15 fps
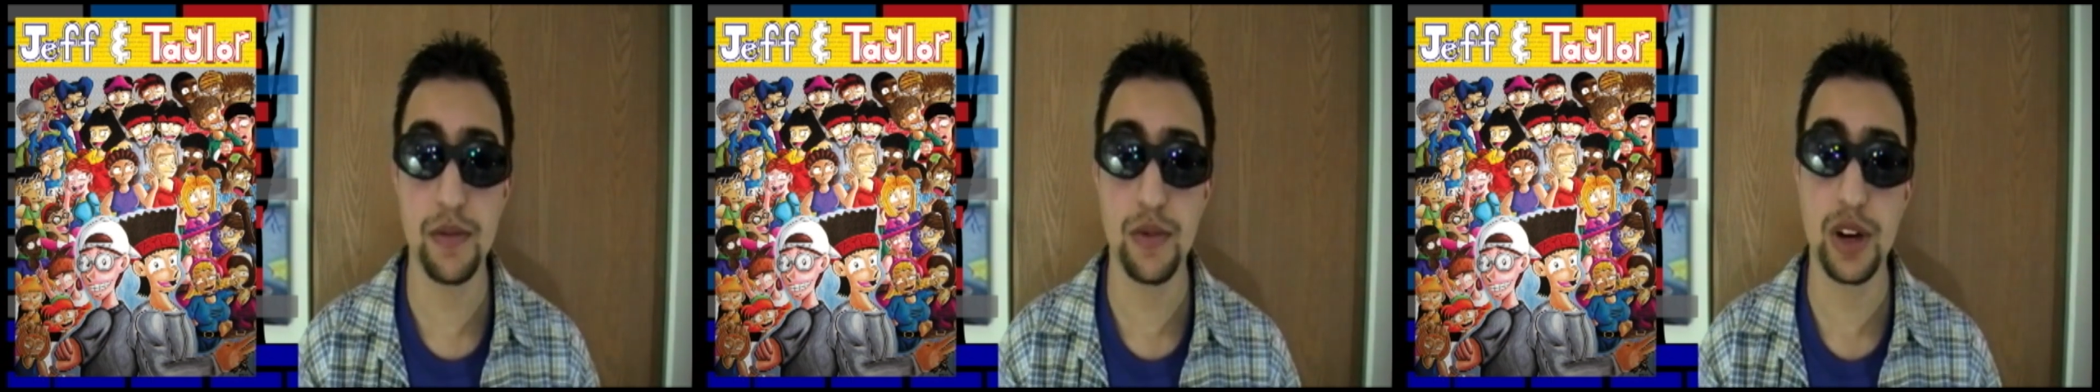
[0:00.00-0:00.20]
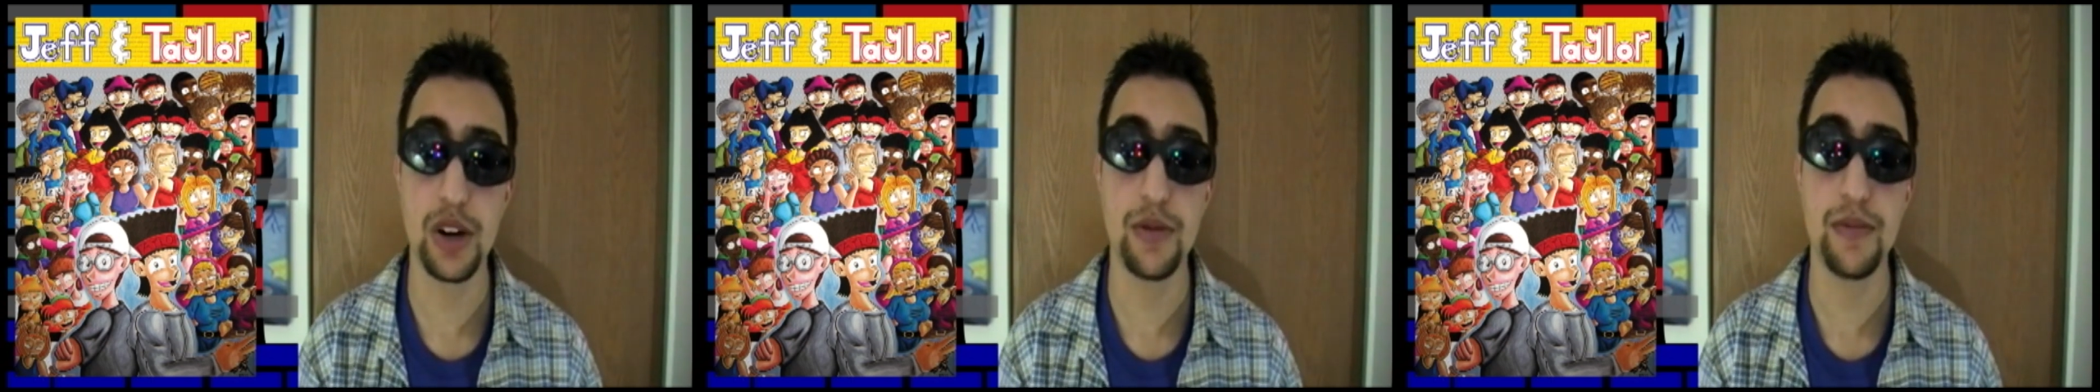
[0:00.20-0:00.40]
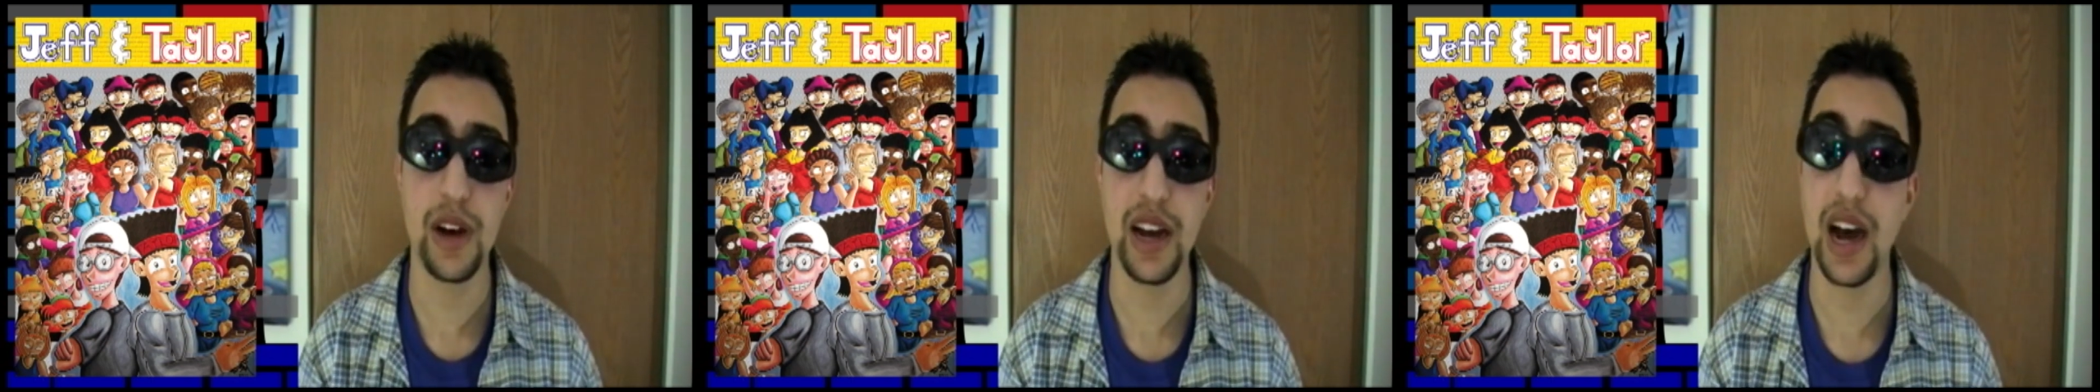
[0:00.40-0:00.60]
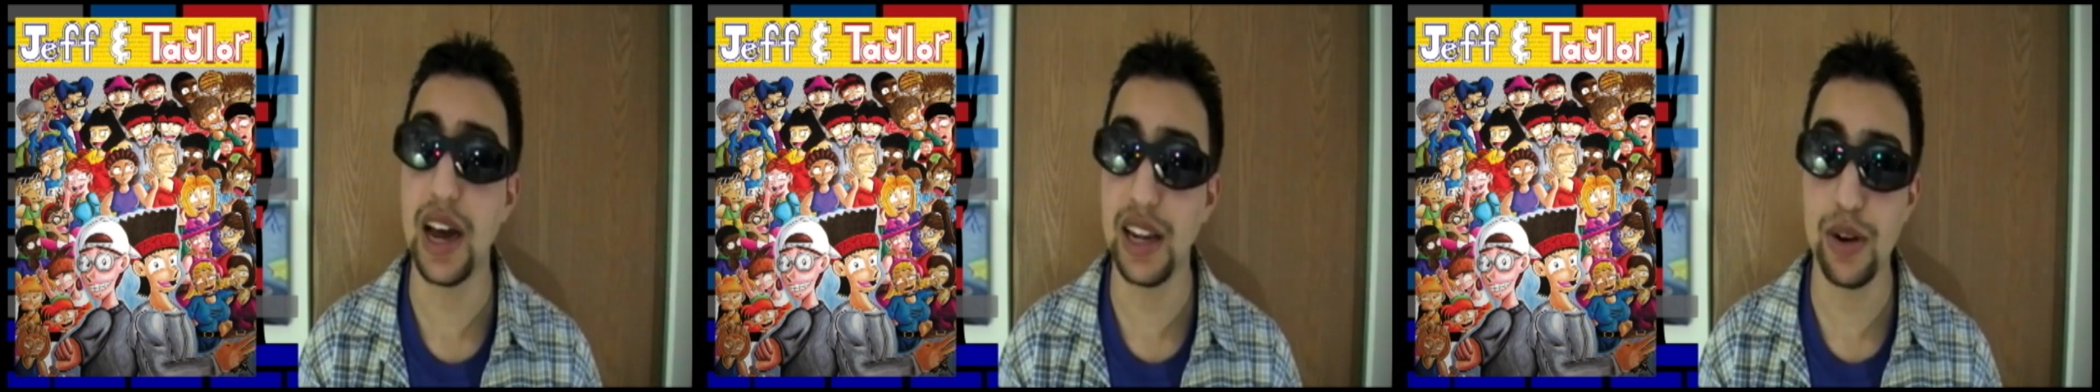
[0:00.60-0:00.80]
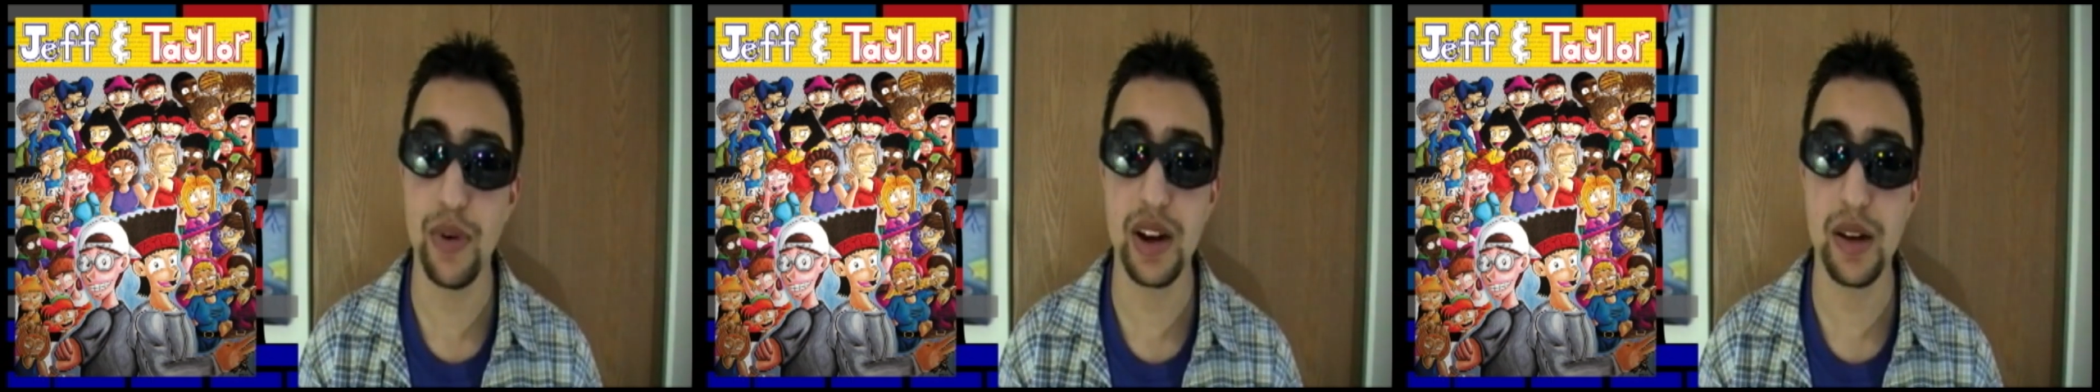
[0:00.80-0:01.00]
Well, I
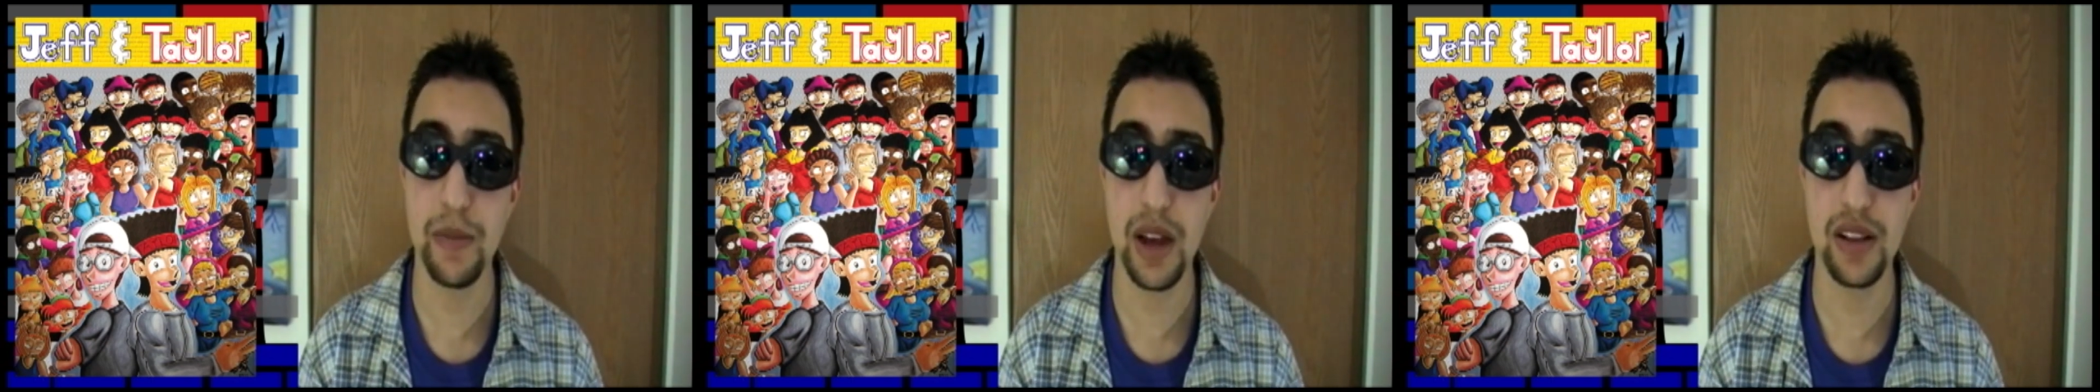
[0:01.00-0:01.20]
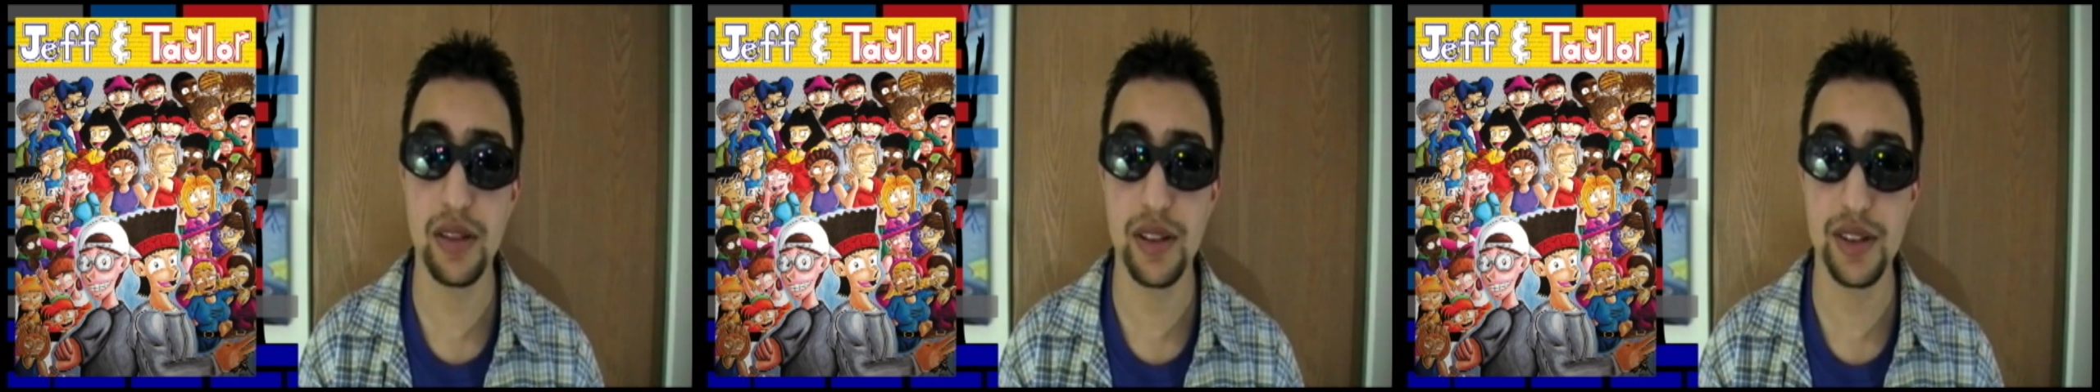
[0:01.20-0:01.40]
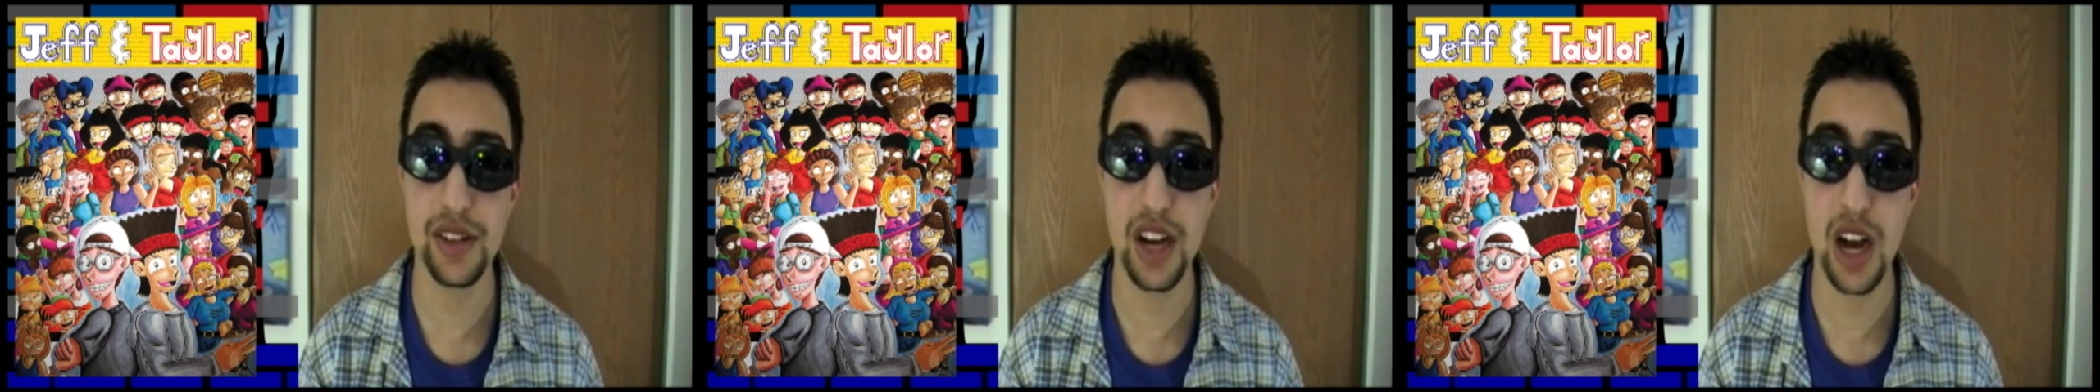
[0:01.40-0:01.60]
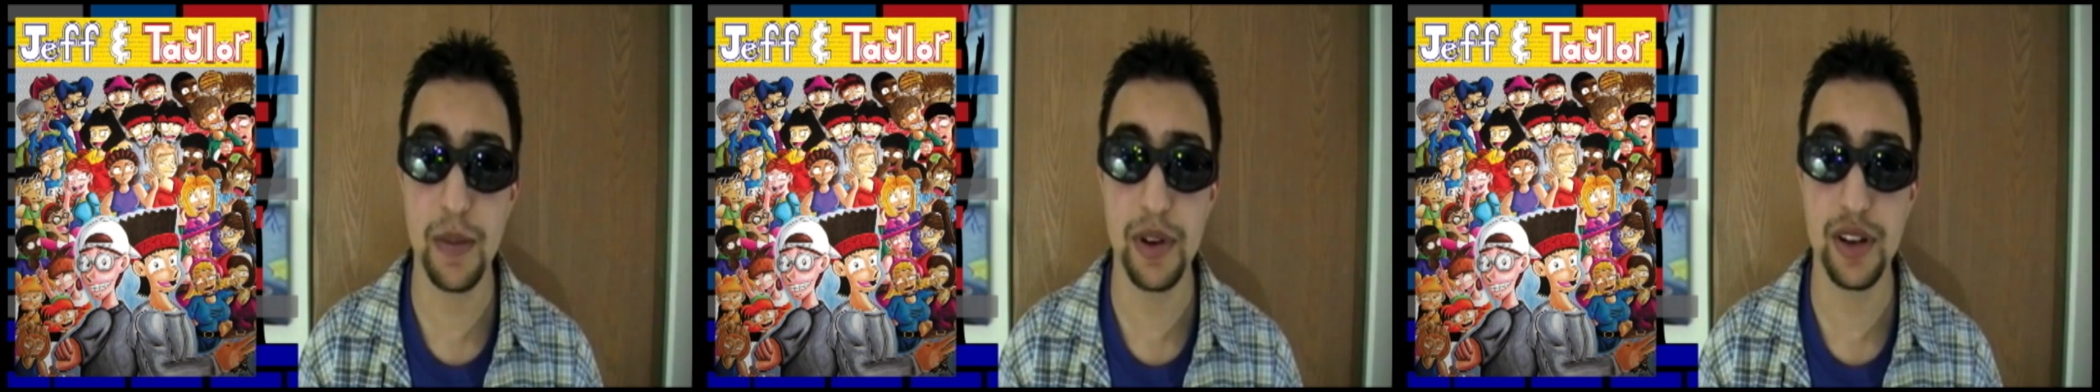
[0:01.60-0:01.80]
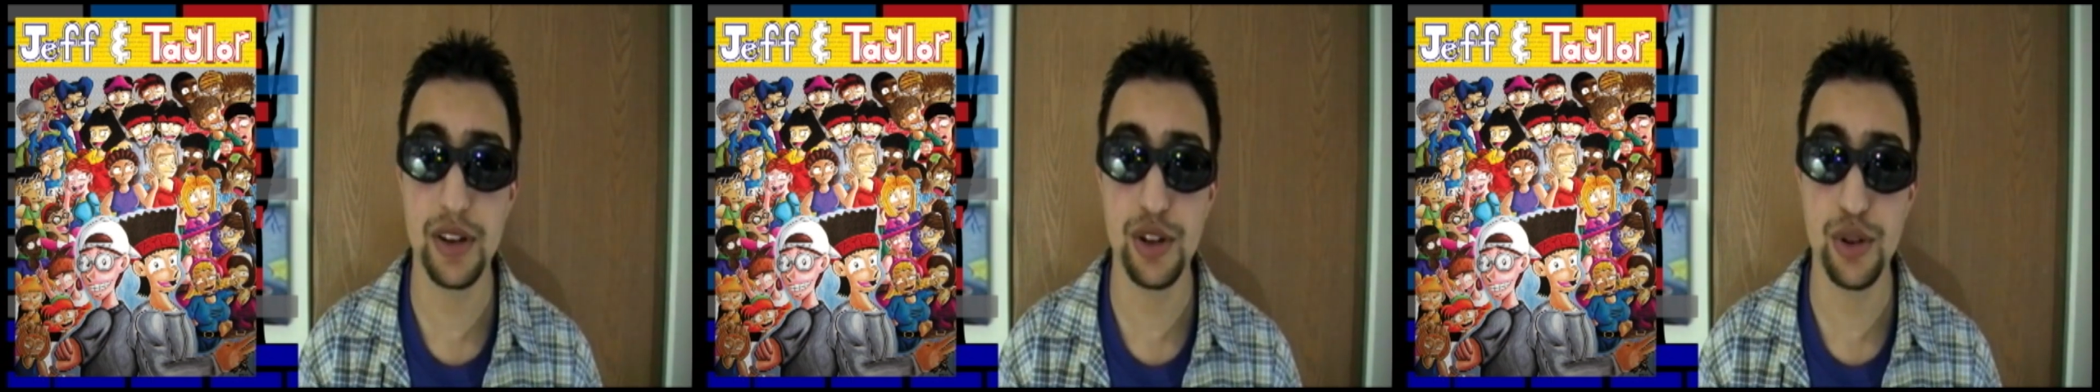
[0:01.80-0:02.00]
highly recommend this
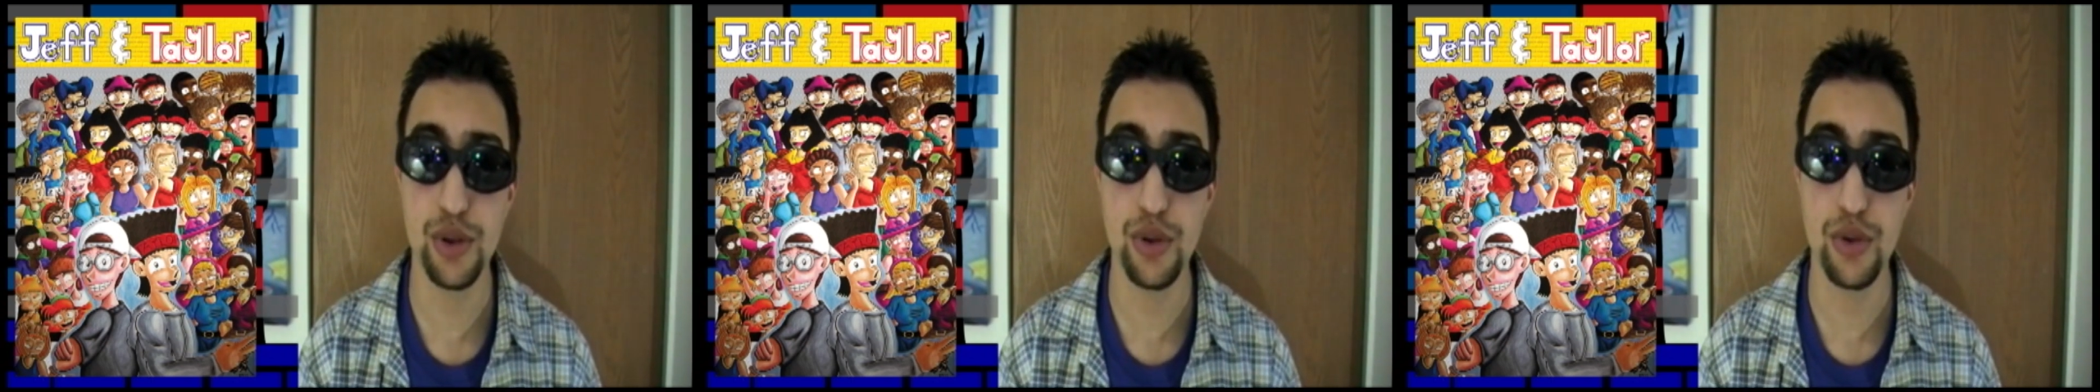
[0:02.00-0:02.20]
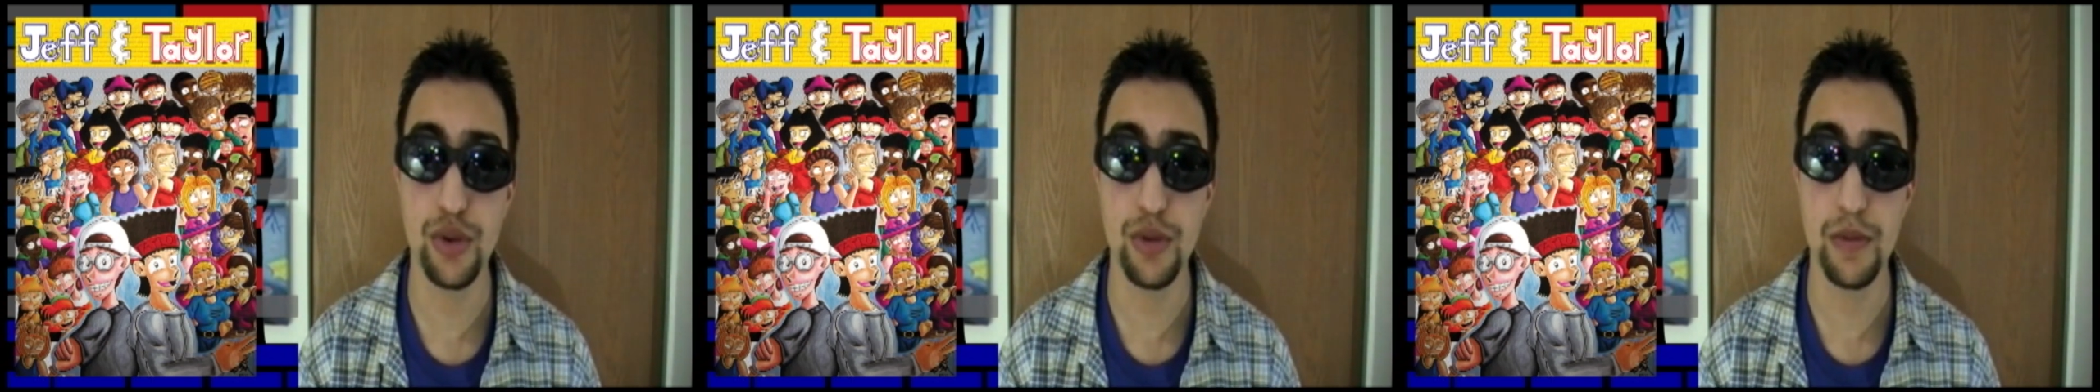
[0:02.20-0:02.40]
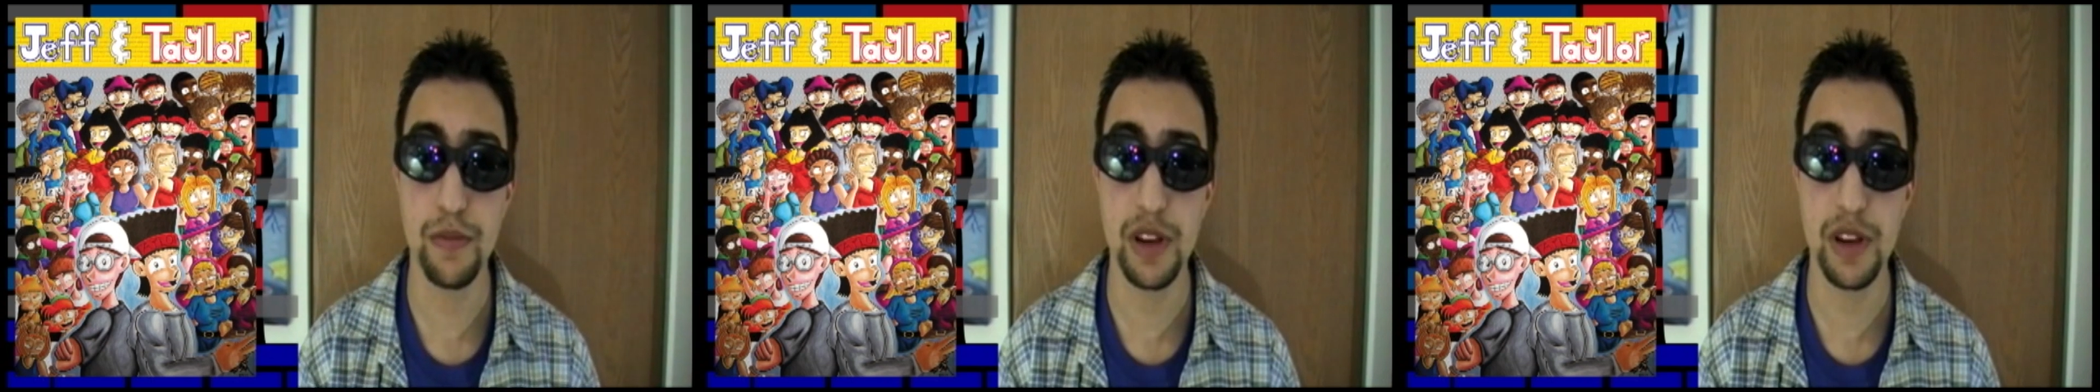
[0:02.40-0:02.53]
comic to